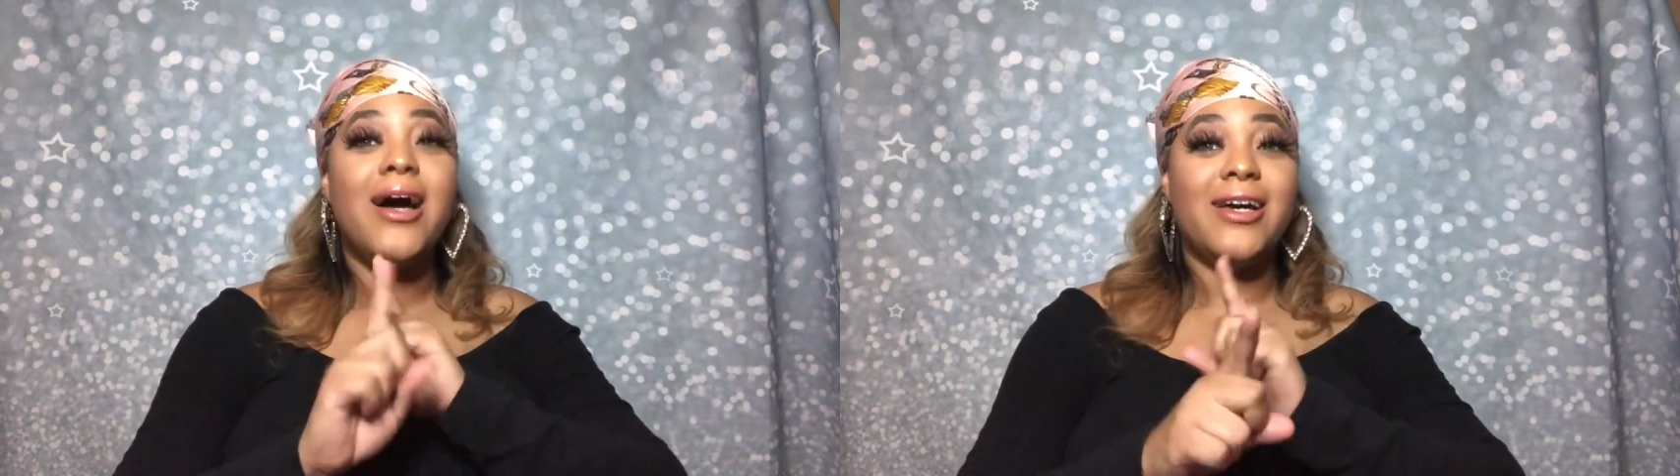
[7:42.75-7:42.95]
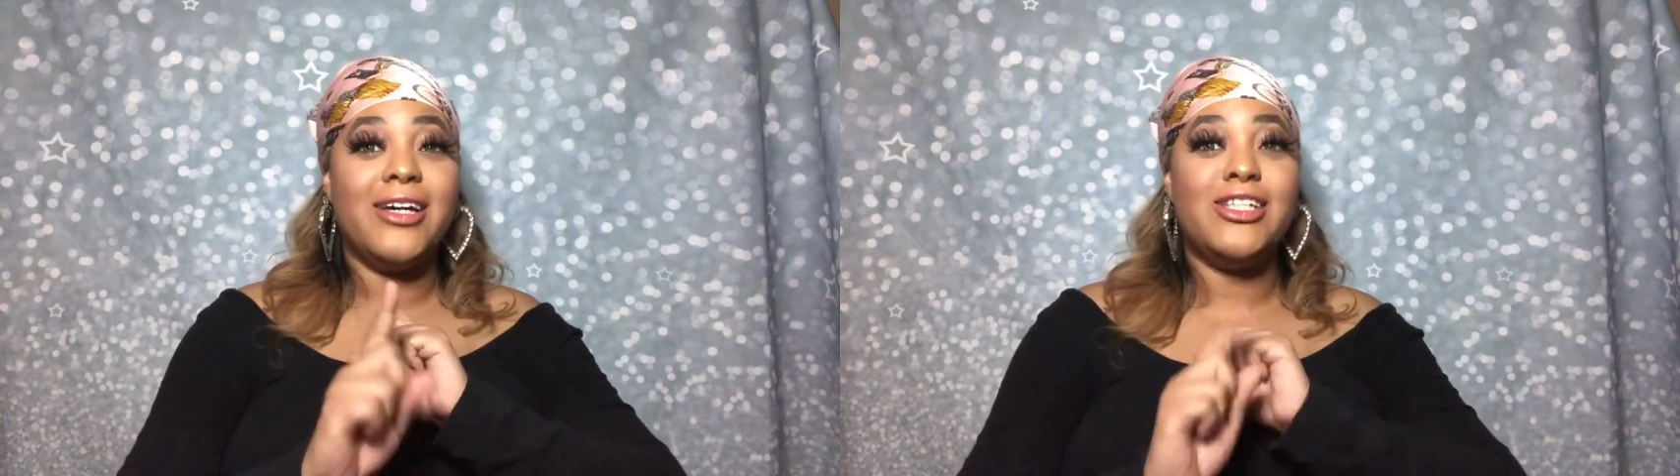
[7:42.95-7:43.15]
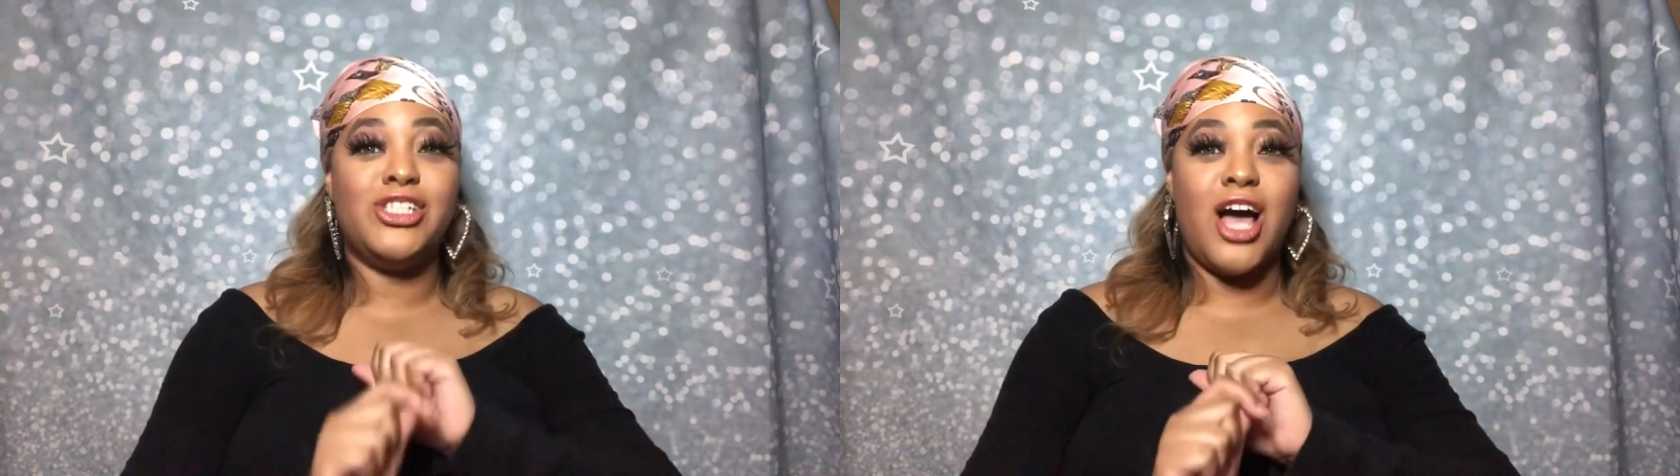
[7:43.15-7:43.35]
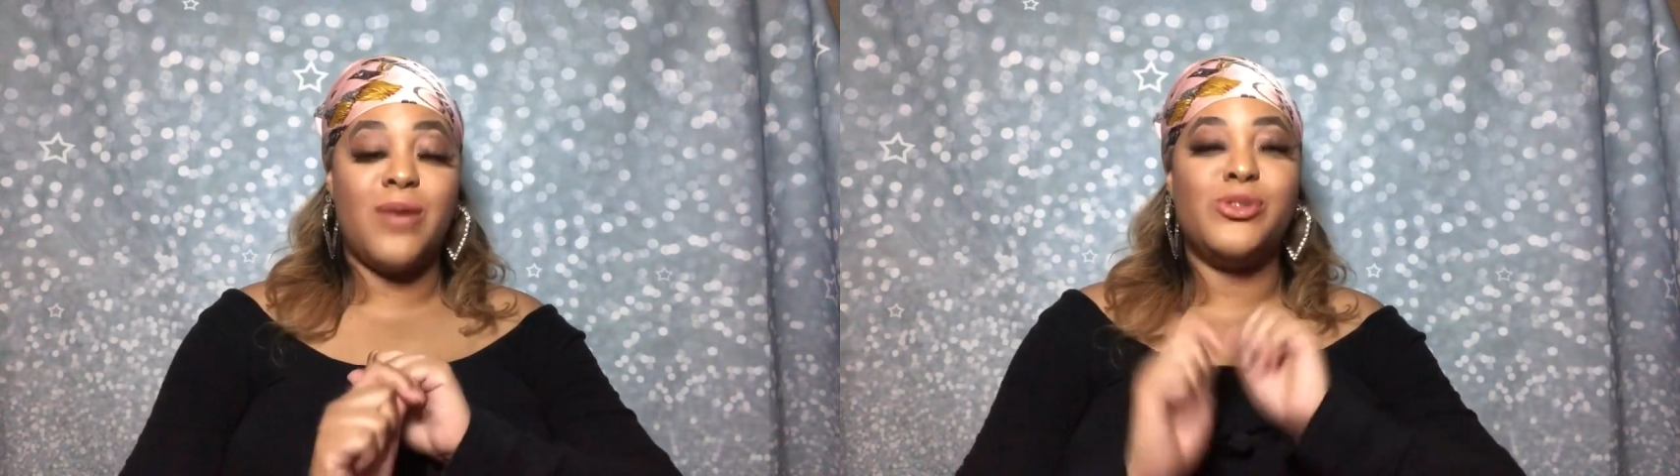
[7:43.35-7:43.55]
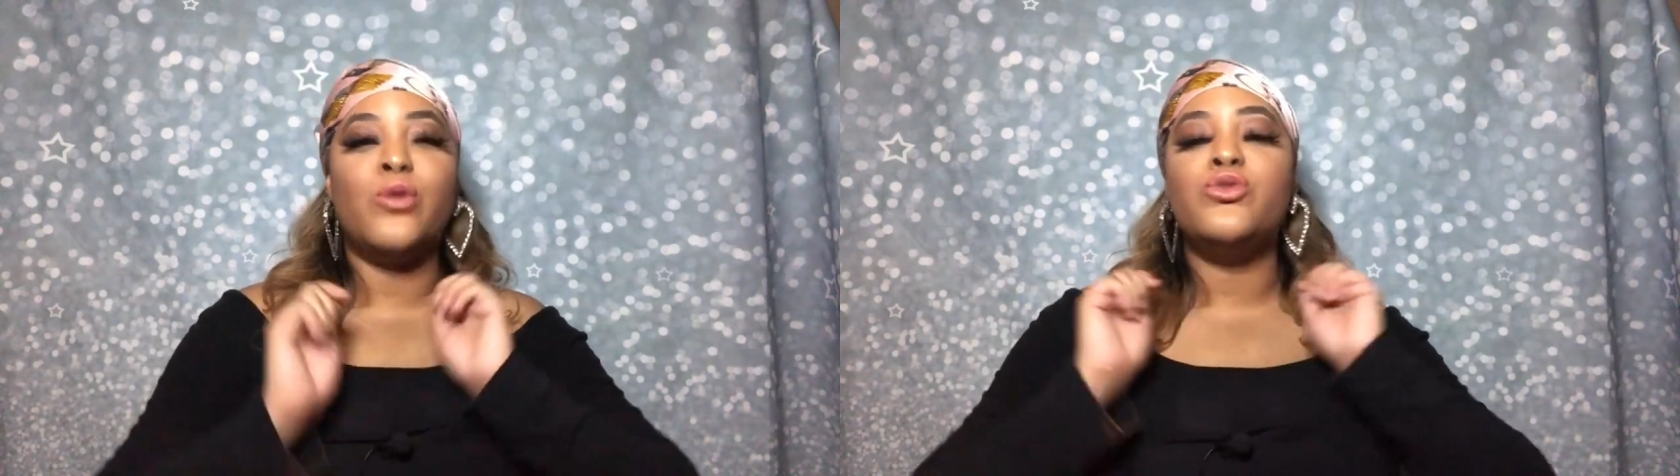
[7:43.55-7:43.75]
a good
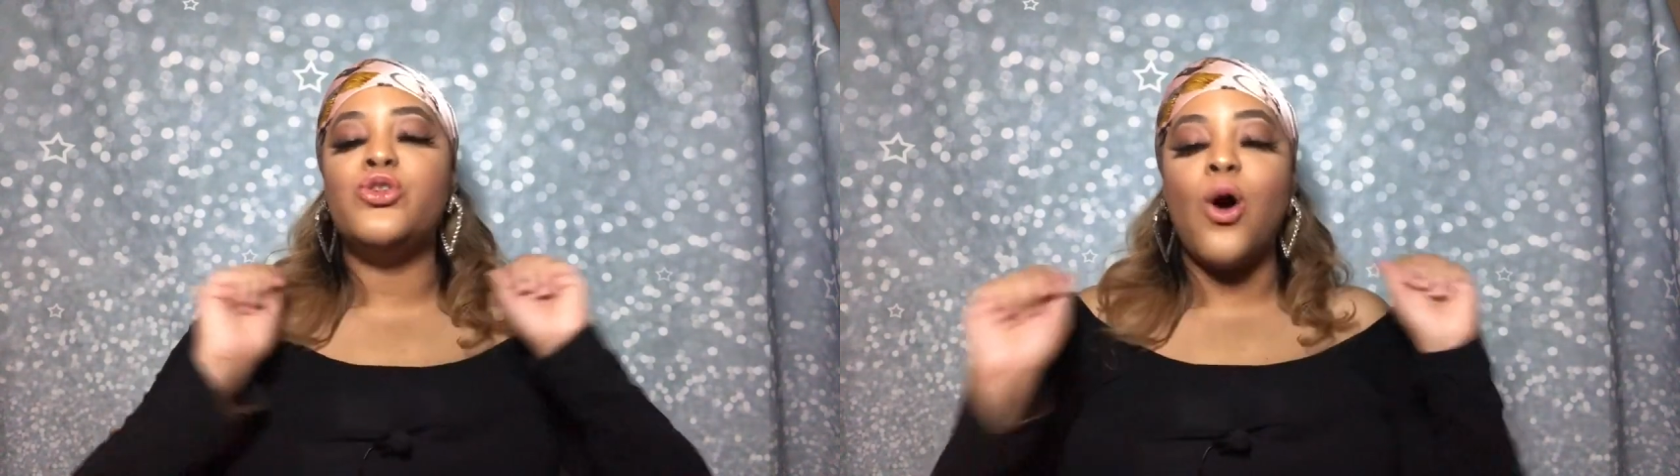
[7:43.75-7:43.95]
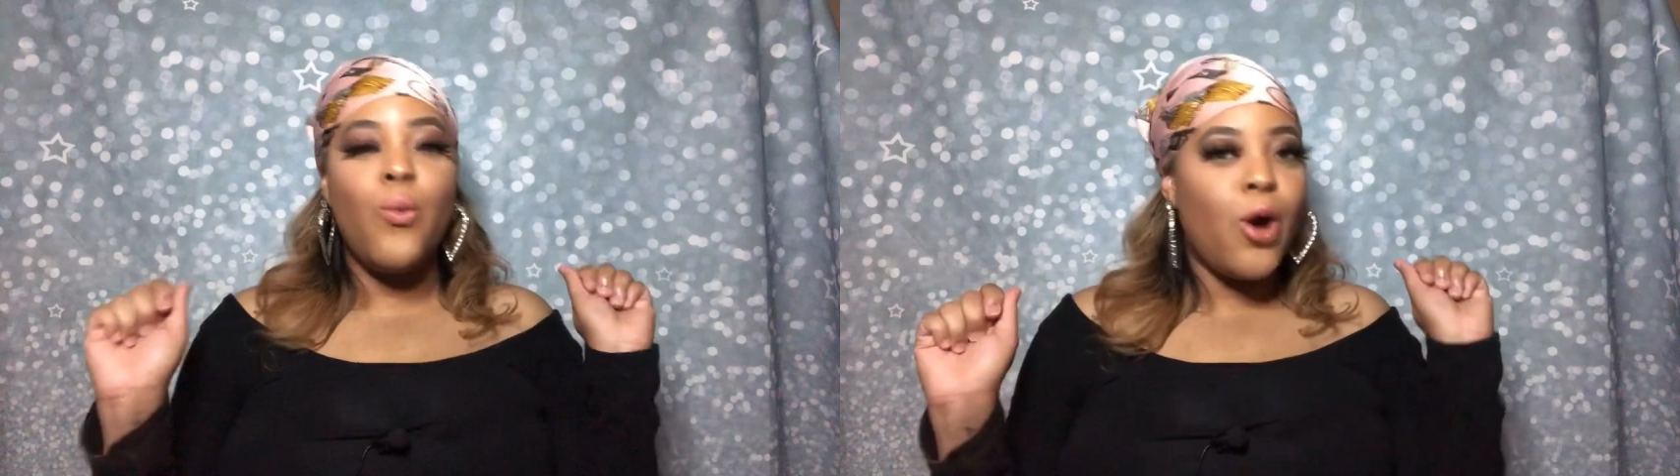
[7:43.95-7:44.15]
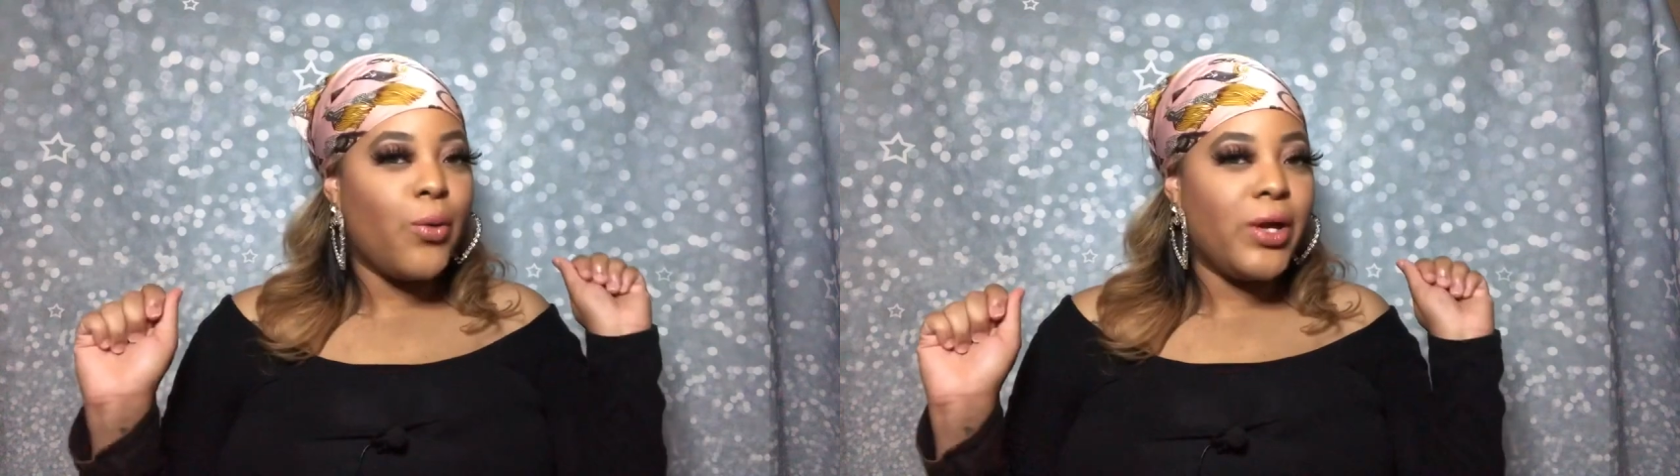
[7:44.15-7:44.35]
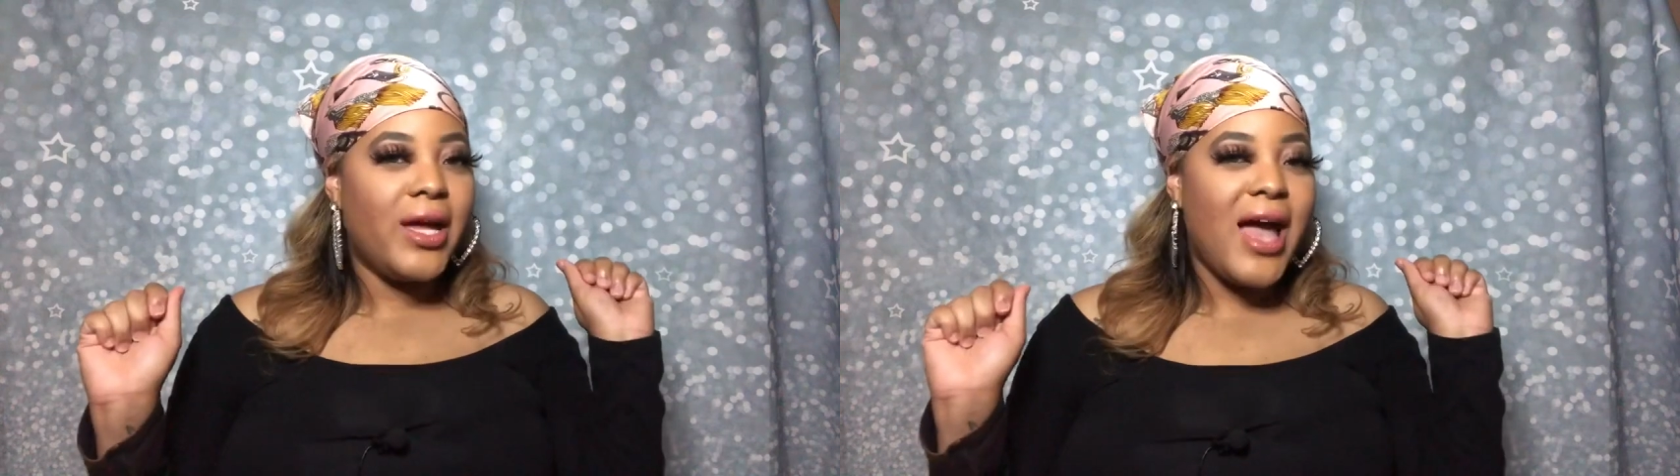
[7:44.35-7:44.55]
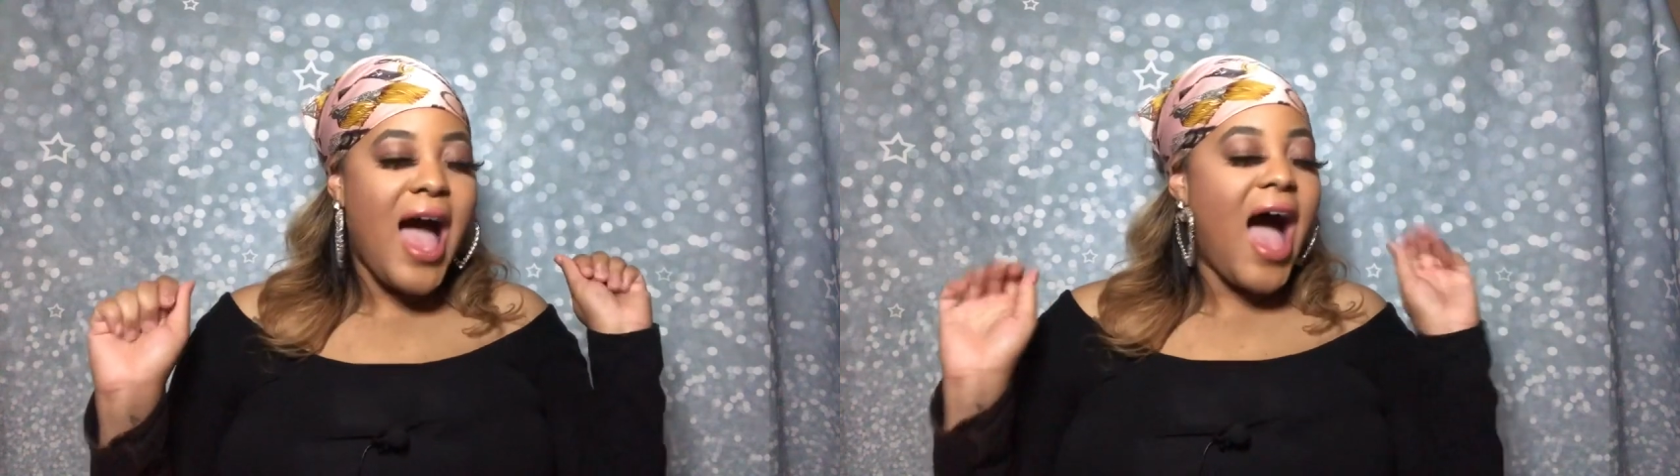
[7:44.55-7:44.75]
job. So don't worry.